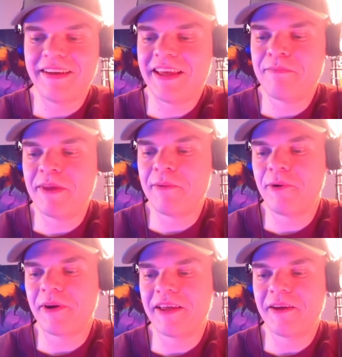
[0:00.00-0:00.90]
I can't be
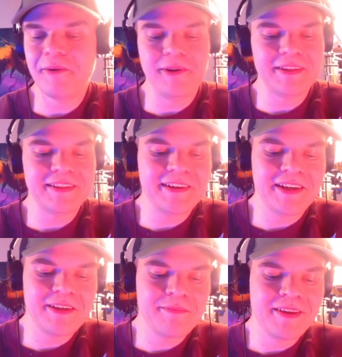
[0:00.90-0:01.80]
working all the
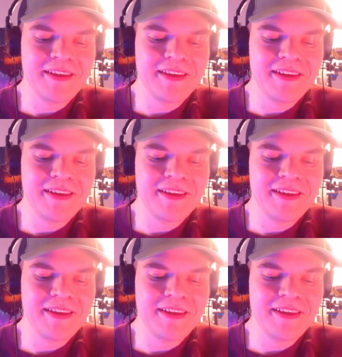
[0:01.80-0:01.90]
time.